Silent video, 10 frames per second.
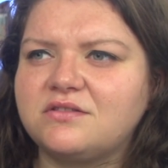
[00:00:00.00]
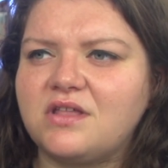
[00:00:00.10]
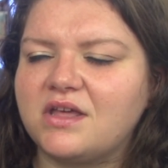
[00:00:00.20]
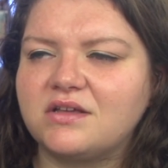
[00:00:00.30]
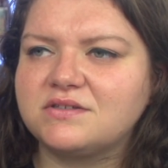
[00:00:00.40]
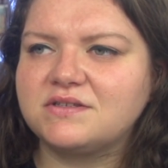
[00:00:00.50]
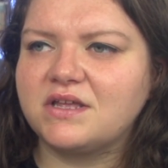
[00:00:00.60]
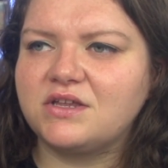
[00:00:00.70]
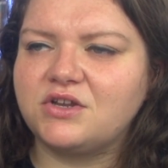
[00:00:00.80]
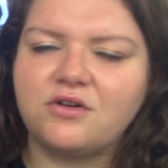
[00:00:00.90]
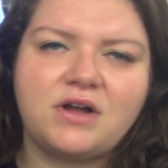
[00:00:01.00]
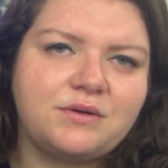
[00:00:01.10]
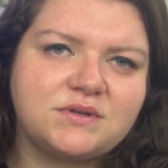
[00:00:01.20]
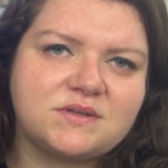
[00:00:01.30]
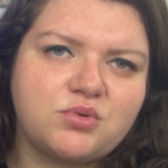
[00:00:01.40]
things that you know
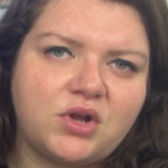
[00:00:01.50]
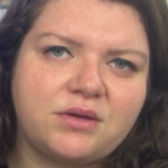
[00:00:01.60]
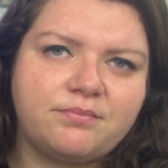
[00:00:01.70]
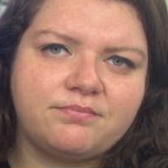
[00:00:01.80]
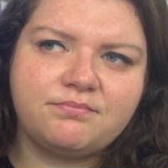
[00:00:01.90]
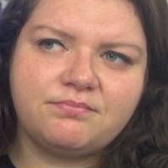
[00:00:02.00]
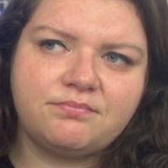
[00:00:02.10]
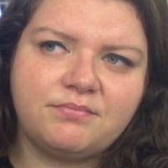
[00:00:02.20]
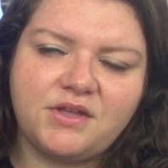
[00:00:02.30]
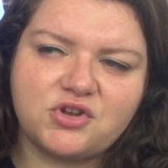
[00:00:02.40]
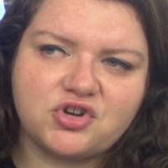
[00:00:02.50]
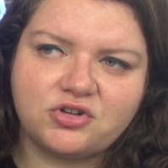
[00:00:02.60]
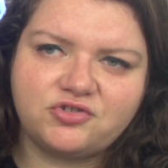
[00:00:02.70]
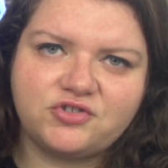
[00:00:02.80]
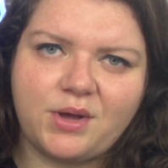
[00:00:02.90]
I wasn't brought up in the
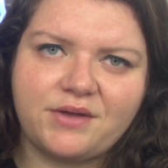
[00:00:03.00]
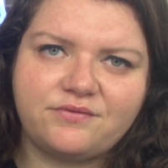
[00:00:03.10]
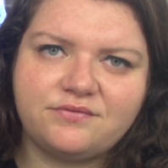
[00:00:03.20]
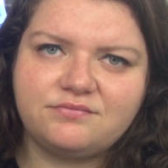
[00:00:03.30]
church, so I've